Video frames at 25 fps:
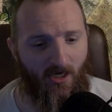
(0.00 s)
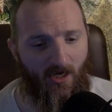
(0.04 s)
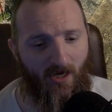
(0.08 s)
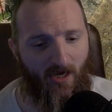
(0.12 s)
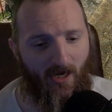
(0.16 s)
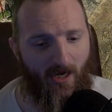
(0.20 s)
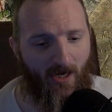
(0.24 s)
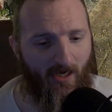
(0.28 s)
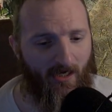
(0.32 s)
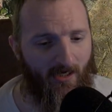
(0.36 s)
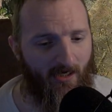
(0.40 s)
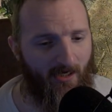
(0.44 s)

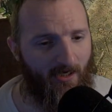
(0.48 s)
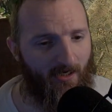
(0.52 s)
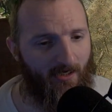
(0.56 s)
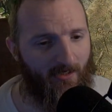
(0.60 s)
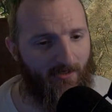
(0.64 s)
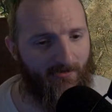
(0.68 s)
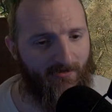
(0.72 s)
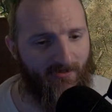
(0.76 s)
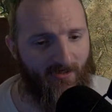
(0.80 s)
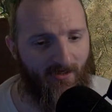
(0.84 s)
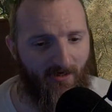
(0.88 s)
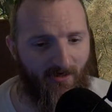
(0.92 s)

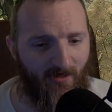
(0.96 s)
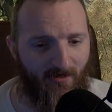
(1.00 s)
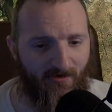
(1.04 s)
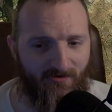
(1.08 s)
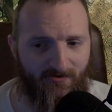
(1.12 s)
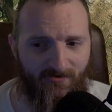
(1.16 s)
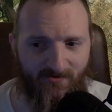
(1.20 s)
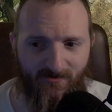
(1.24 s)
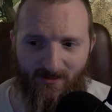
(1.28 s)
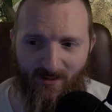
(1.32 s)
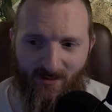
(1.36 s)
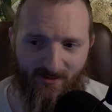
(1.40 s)
And
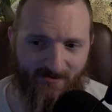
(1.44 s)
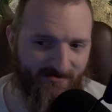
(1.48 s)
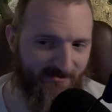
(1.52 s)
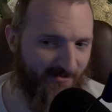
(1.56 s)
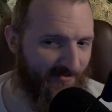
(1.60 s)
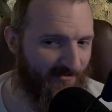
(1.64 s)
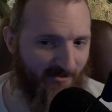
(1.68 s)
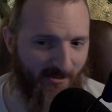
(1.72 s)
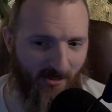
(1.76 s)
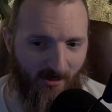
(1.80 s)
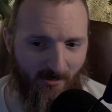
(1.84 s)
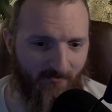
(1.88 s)
you guys
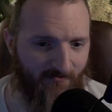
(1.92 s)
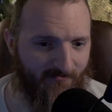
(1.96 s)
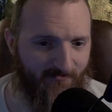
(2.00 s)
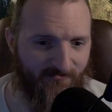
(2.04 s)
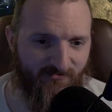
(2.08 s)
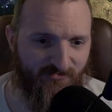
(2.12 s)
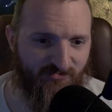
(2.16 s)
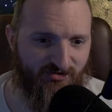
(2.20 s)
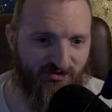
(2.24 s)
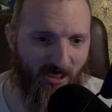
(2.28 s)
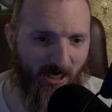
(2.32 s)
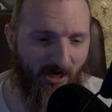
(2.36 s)
can come
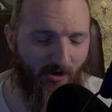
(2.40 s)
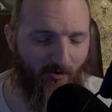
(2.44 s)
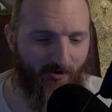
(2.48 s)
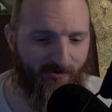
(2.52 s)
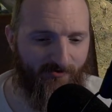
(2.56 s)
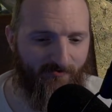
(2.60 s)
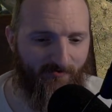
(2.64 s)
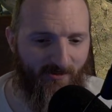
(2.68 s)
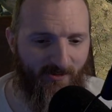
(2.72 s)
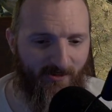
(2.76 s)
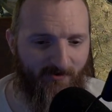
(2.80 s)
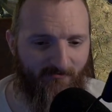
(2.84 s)
chat with
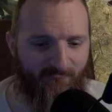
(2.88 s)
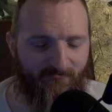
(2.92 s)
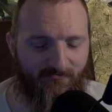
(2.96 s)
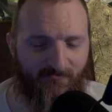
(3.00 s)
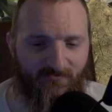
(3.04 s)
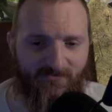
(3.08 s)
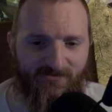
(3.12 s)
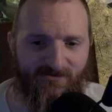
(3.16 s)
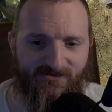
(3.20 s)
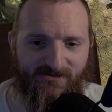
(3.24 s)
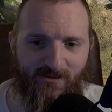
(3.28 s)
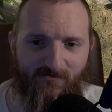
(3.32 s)
me,
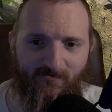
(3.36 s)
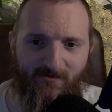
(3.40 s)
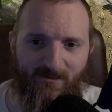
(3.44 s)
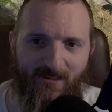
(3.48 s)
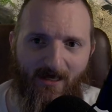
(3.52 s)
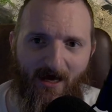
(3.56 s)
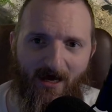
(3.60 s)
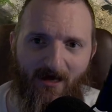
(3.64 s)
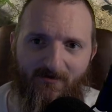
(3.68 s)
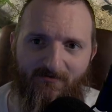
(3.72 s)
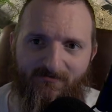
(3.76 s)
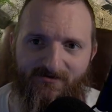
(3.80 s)
see me
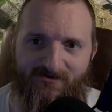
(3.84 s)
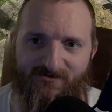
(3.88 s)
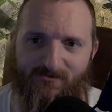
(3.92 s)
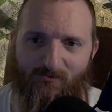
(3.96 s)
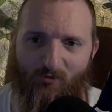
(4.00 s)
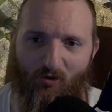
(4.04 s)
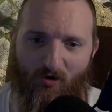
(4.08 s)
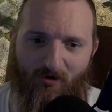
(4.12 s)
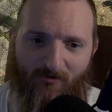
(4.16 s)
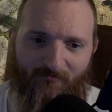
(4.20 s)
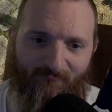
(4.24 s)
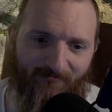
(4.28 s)
die some
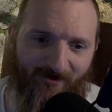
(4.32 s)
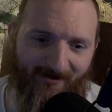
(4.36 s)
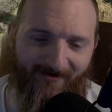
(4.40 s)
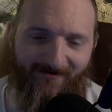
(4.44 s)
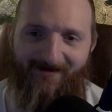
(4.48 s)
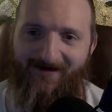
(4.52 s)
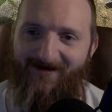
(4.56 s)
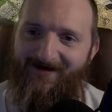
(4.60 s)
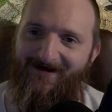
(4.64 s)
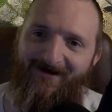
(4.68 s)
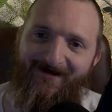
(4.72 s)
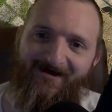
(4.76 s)
more.
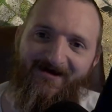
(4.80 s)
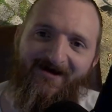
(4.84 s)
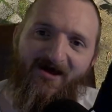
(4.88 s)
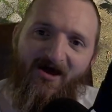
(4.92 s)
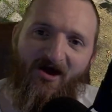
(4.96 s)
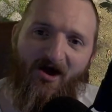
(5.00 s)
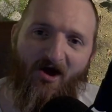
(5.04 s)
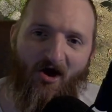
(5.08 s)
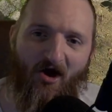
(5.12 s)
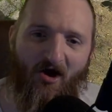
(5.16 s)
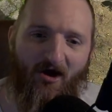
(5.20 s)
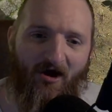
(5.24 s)
All
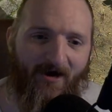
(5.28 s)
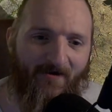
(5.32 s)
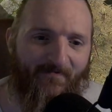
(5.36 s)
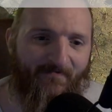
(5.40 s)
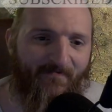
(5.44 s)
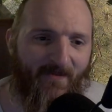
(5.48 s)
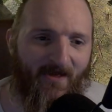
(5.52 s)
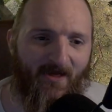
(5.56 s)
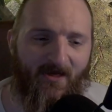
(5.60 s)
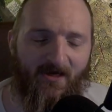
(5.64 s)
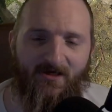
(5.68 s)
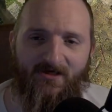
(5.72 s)
right.
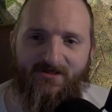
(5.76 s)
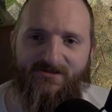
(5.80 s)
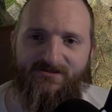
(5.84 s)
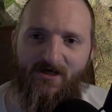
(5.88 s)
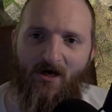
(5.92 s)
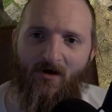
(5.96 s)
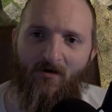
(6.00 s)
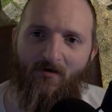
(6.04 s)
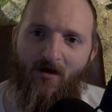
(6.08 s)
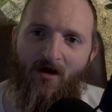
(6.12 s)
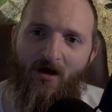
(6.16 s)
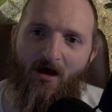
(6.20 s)

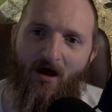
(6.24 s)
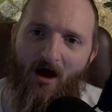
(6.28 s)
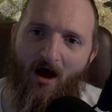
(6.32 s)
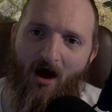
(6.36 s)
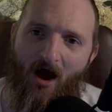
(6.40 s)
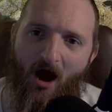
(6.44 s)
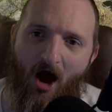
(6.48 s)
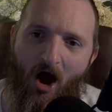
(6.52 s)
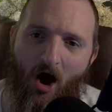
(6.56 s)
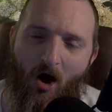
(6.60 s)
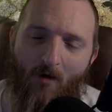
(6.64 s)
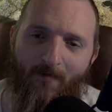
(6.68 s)
So
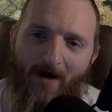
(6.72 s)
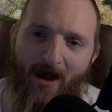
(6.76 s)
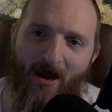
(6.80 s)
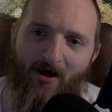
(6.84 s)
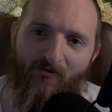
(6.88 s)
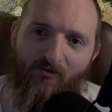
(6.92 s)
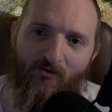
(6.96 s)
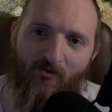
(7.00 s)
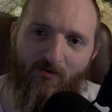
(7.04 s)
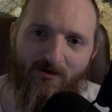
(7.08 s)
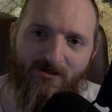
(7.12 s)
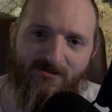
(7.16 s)
I hope
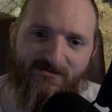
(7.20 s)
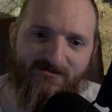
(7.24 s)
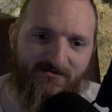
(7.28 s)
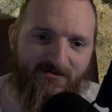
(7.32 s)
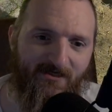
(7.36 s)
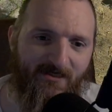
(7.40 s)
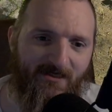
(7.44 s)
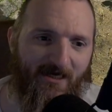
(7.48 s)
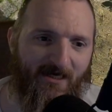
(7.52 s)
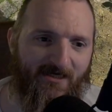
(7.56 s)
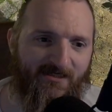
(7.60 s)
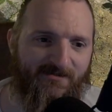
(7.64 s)
everyone's
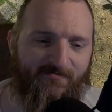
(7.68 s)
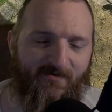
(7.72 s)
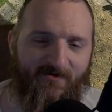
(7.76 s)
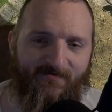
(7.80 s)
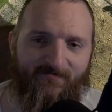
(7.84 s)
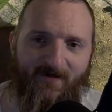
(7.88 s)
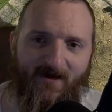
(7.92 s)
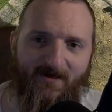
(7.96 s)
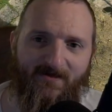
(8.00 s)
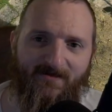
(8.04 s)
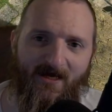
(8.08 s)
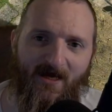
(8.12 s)
league has been
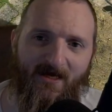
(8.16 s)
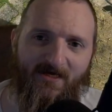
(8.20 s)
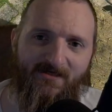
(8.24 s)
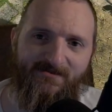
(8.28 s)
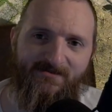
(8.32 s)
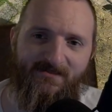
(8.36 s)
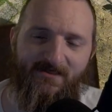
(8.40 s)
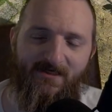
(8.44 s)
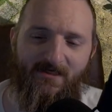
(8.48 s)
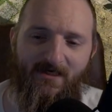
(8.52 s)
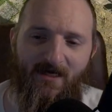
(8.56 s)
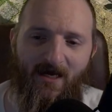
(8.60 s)

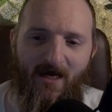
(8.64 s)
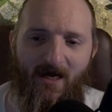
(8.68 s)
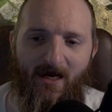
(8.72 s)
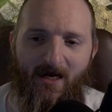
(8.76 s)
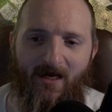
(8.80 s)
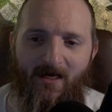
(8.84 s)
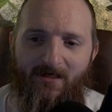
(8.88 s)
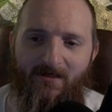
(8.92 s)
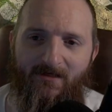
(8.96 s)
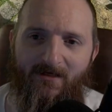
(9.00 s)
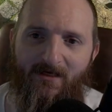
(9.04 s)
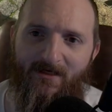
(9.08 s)
fantastic.
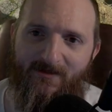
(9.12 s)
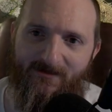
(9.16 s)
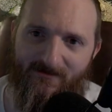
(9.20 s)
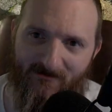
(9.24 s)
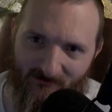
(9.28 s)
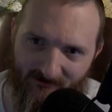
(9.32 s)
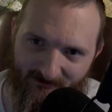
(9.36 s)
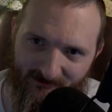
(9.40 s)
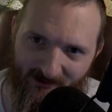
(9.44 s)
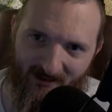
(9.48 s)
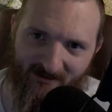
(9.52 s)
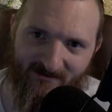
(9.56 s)
And until
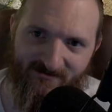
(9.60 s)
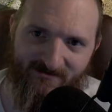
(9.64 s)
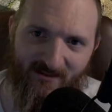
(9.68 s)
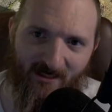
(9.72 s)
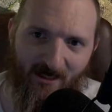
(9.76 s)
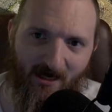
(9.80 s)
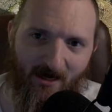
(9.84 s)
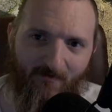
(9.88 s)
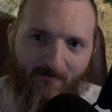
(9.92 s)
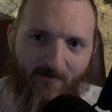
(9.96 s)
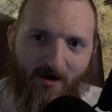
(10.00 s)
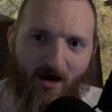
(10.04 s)
next
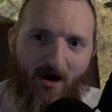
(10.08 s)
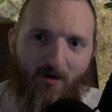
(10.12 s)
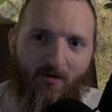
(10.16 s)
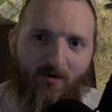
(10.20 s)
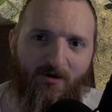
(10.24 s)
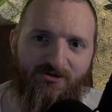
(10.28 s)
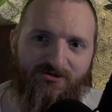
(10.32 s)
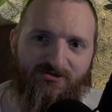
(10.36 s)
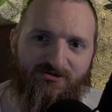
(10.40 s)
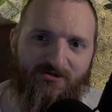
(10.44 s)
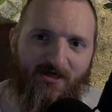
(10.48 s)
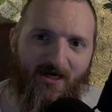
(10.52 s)
time, I
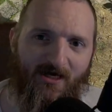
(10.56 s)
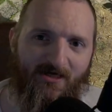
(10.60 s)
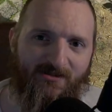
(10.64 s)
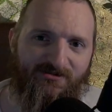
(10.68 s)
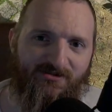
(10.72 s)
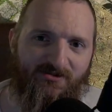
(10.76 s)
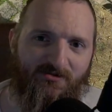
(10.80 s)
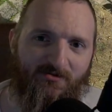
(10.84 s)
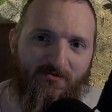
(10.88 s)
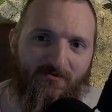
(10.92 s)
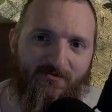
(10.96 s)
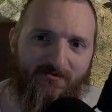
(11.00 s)
want you guys
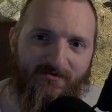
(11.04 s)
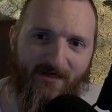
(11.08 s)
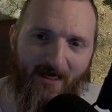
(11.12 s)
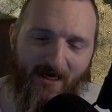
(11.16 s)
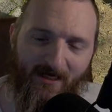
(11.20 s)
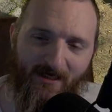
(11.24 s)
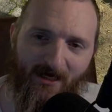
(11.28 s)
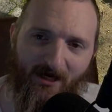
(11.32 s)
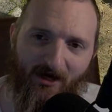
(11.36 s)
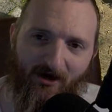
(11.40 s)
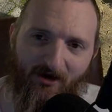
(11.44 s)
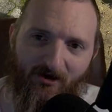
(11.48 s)
to take
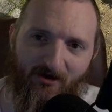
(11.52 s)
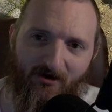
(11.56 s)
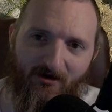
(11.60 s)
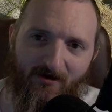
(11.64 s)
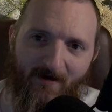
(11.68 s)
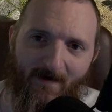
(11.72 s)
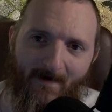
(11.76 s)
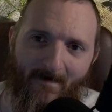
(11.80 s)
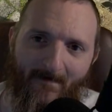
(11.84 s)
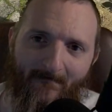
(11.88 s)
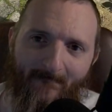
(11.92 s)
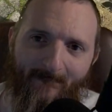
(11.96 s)
care,
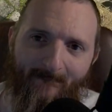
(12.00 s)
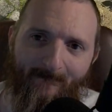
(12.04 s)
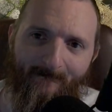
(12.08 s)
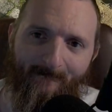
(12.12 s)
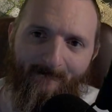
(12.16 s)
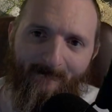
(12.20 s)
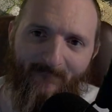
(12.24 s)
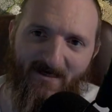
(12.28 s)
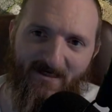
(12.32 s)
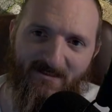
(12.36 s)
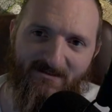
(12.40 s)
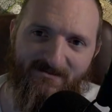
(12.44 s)

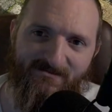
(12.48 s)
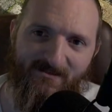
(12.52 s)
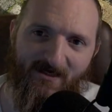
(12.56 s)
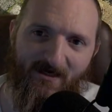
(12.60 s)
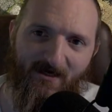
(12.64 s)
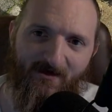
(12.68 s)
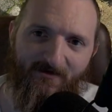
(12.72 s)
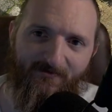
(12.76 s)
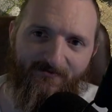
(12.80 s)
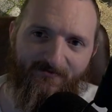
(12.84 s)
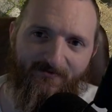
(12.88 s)
be safe,